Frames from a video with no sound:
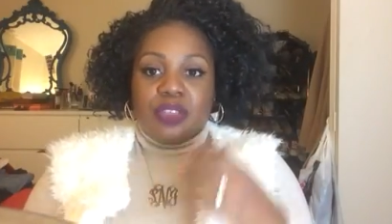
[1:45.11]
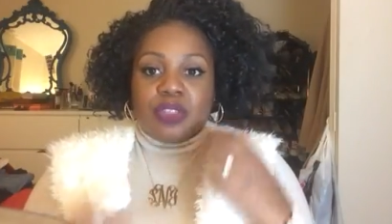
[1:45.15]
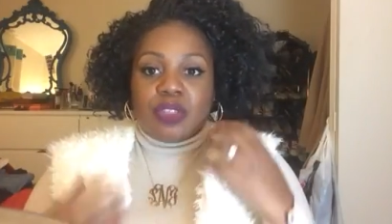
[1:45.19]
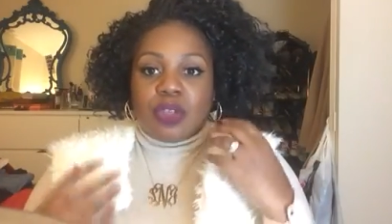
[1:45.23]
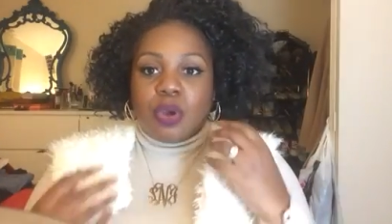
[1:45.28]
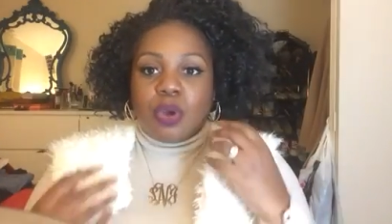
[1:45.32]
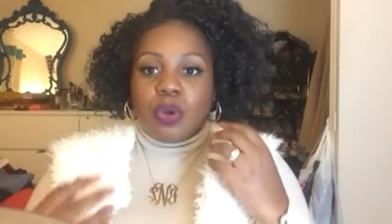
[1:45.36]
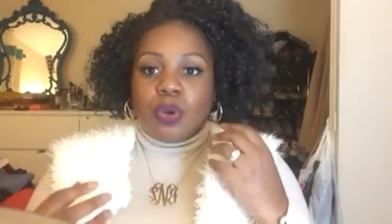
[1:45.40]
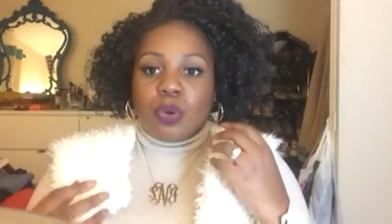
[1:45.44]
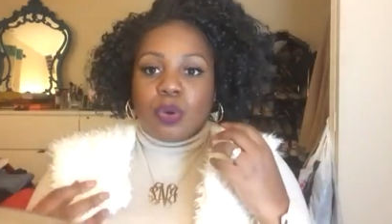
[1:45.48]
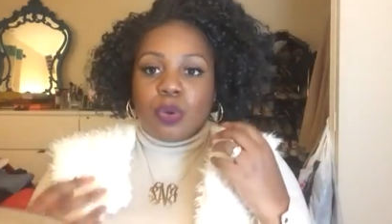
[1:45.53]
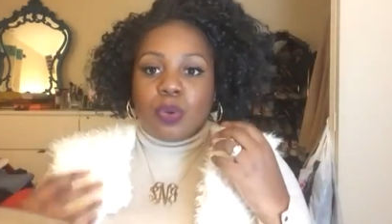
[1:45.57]

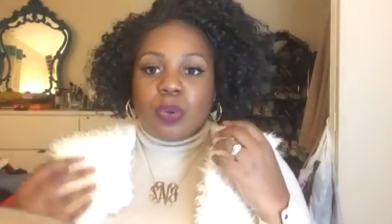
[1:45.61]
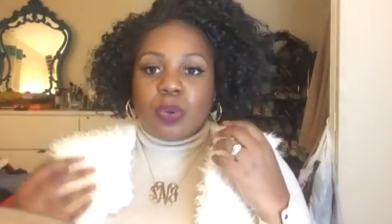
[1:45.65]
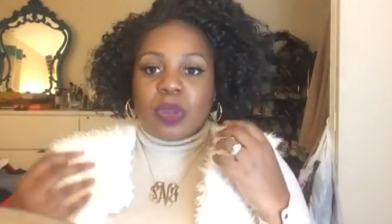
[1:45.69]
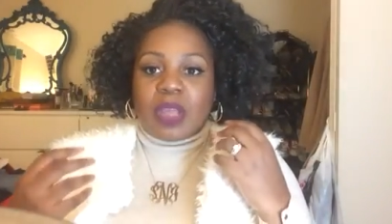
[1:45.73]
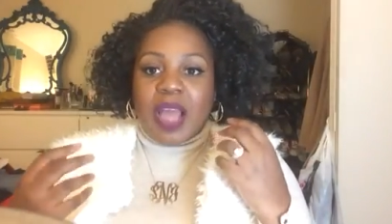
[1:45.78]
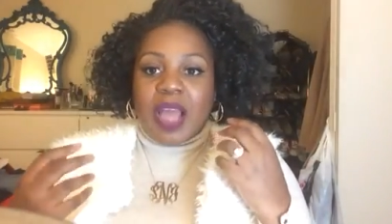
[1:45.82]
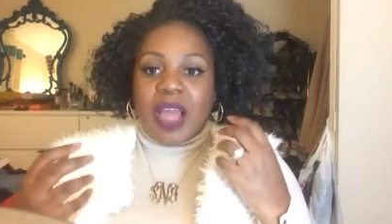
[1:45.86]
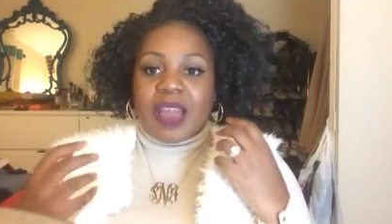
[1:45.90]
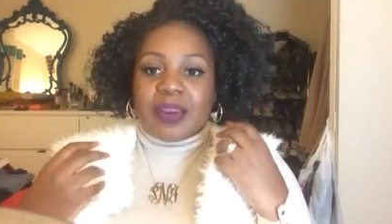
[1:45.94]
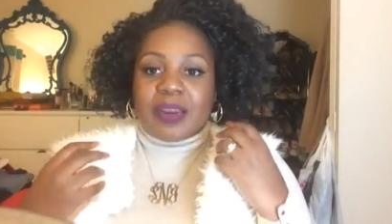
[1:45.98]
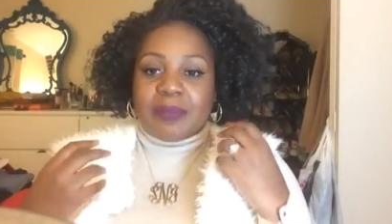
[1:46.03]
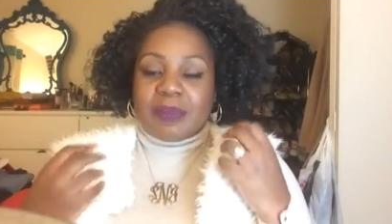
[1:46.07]
the whole
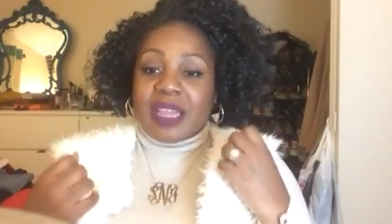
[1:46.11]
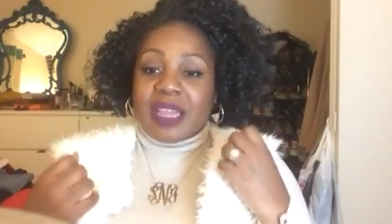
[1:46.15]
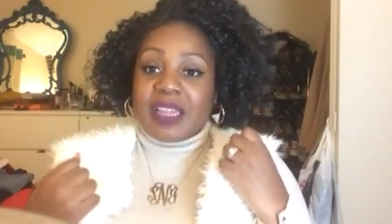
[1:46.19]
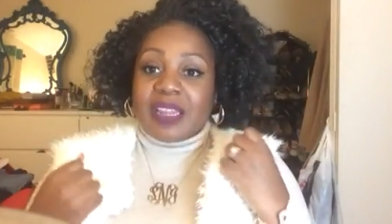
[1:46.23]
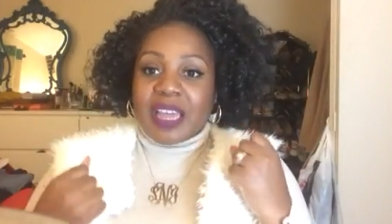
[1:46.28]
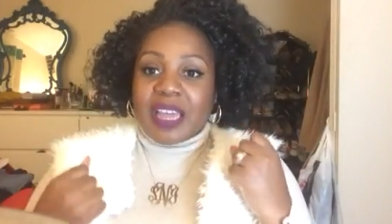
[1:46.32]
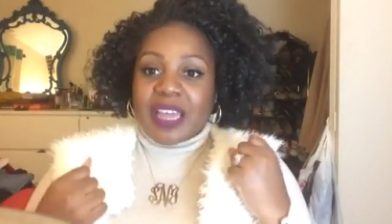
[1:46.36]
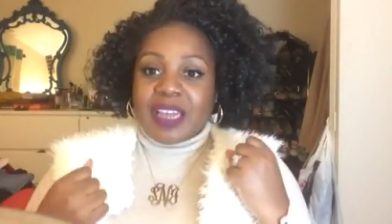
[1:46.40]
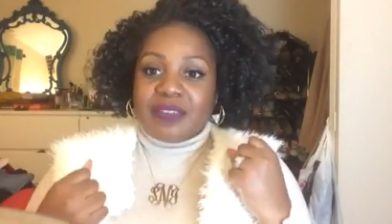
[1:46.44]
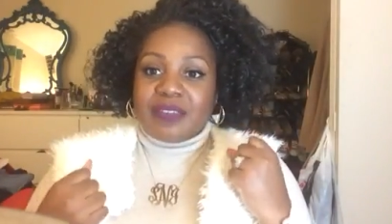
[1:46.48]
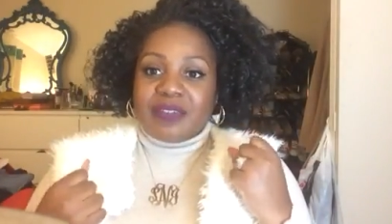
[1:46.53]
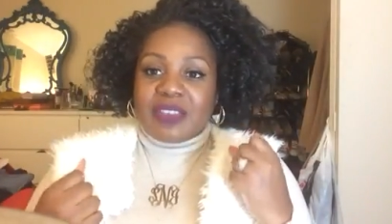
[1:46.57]
God in my
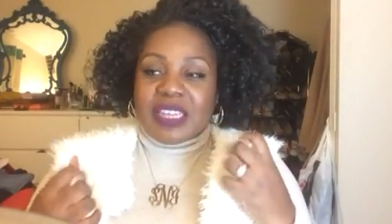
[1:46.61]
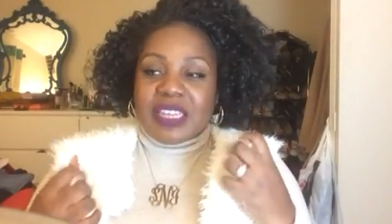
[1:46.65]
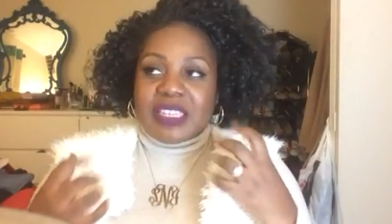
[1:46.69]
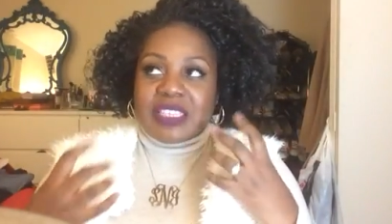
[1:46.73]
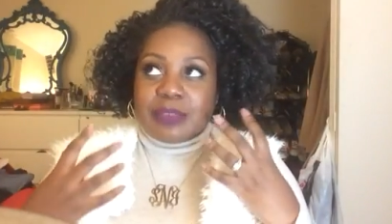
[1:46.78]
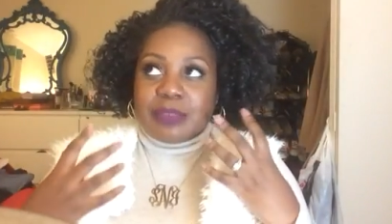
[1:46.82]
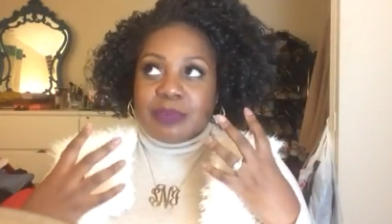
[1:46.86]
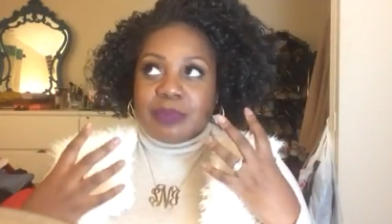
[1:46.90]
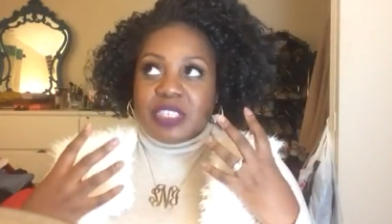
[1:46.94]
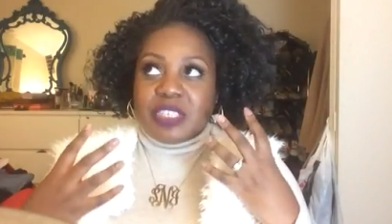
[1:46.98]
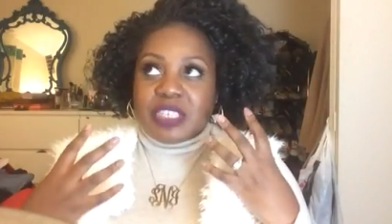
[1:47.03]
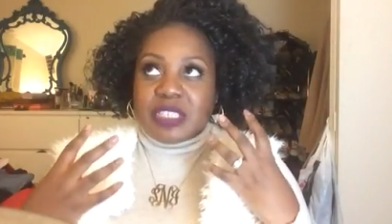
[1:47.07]
life
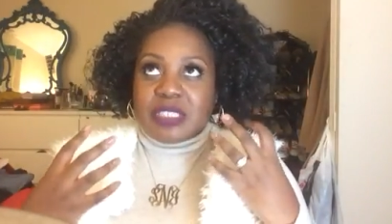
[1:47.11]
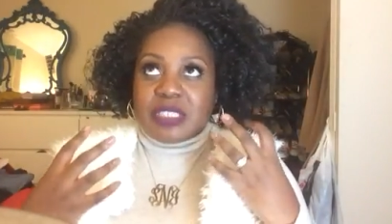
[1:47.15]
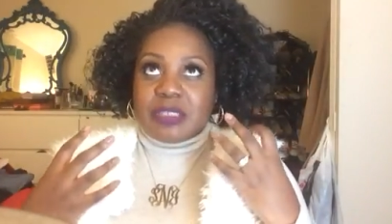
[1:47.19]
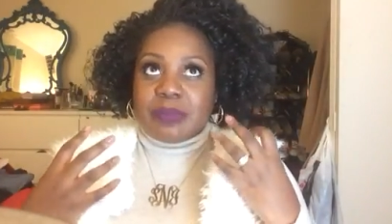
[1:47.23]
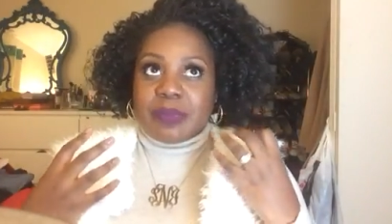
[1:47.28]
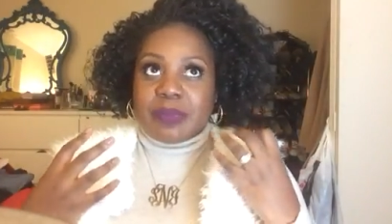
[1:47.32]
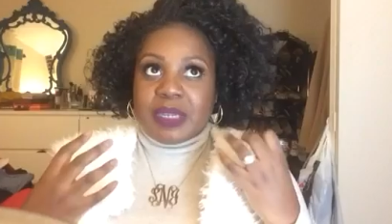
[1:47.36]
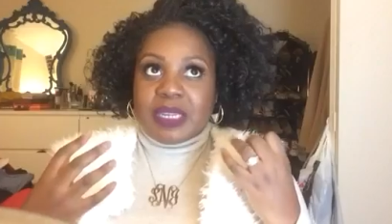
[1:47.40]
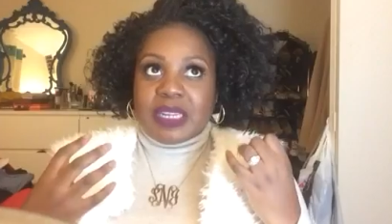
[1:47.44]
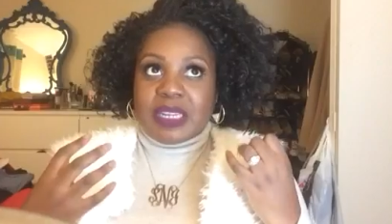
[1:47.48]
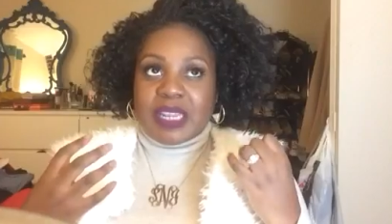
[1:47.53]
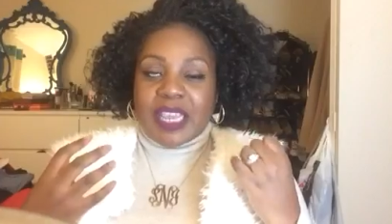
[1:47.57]
has
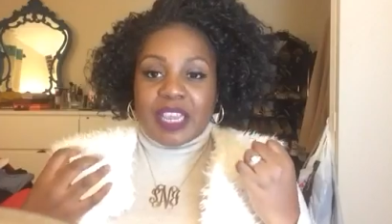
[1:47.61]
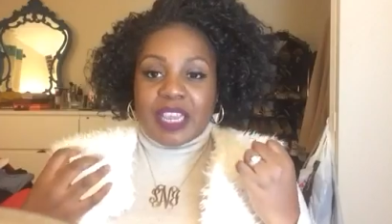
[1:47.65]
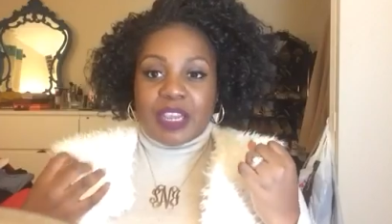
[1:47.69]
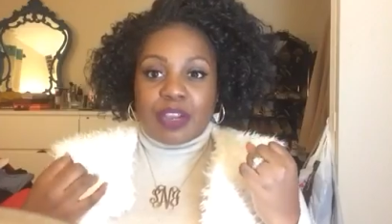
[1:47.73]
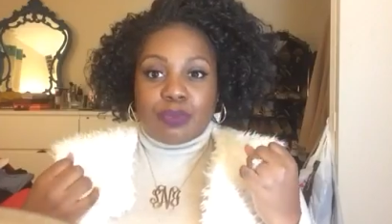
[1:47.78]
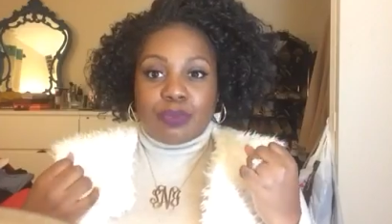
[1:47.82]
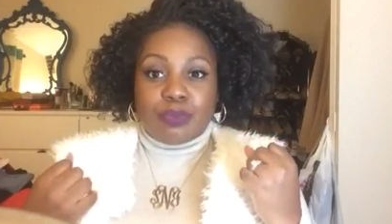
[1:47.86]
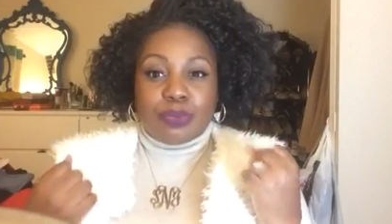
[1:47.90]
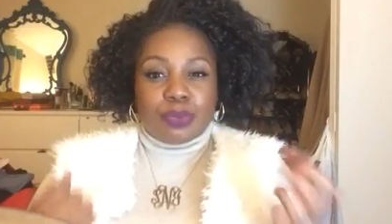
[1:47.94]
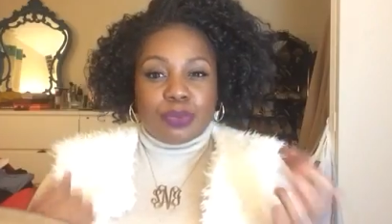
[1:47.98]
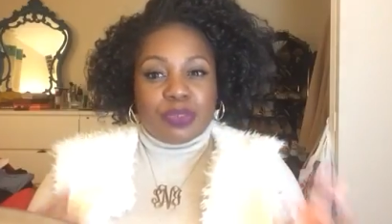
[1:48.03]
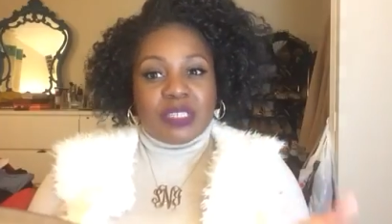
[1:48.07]
just been like
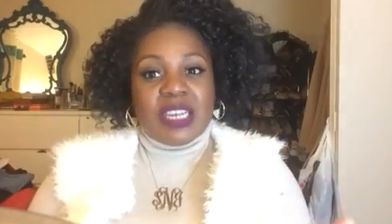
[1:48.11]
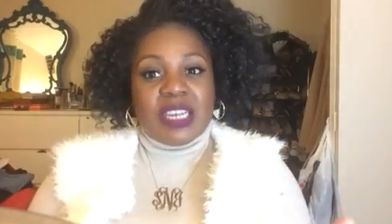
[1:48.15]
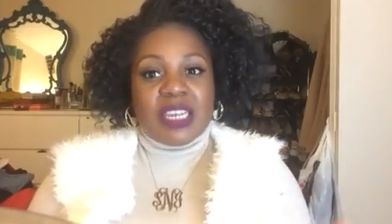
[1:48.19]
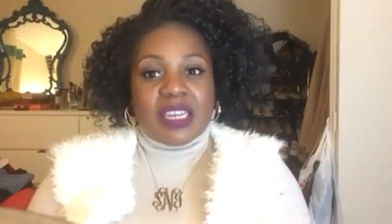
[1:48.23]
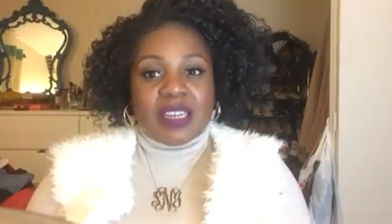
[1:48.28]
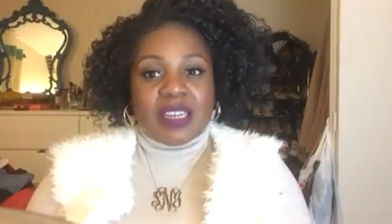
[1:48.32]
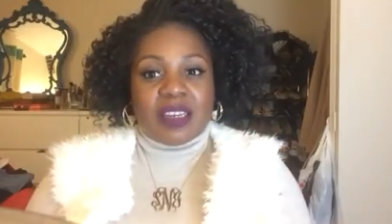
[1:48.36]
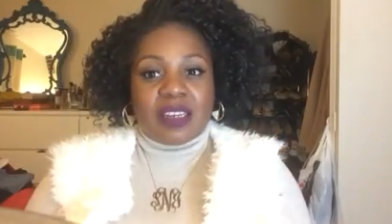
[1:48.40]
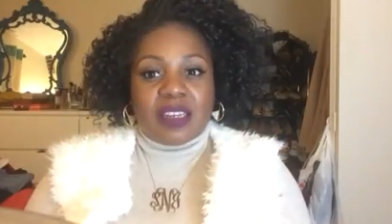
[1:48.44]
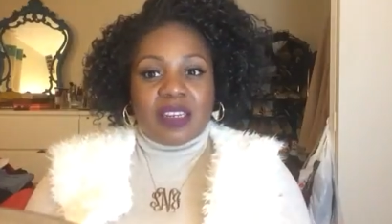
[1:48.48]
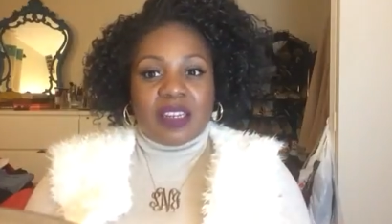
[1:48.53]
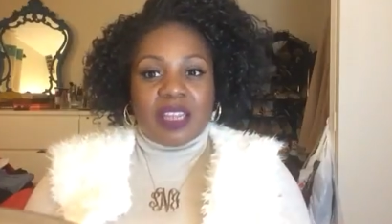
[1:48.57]

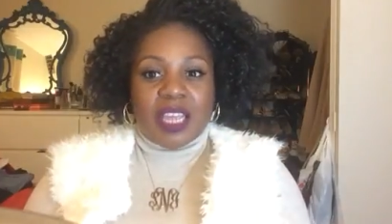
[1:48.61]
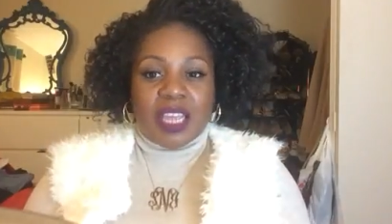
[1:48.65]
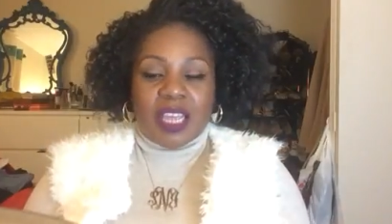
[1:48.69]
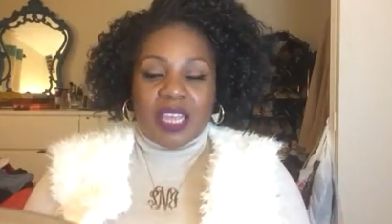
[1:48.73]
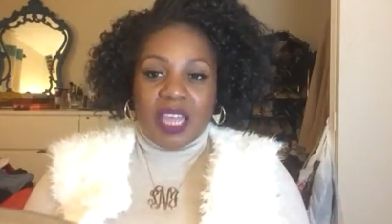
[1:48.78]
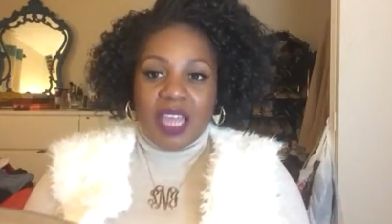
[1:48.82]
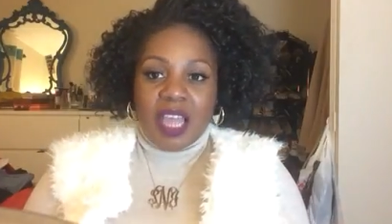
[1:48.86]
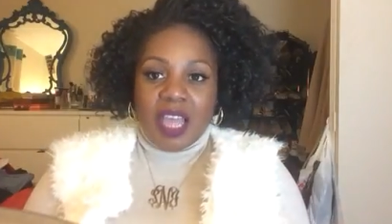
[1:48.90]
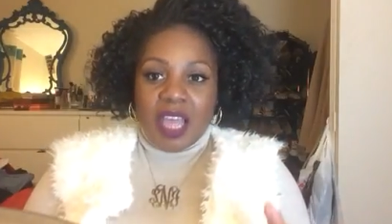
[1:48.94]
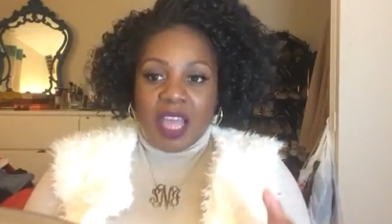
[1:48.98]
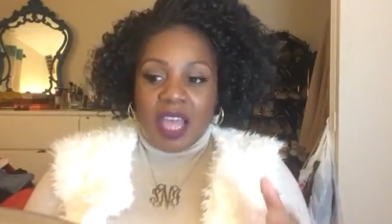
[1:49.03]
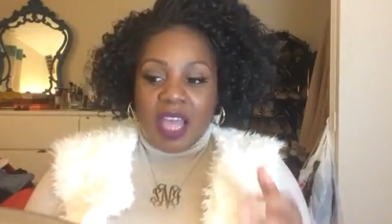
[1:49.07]
routine. Like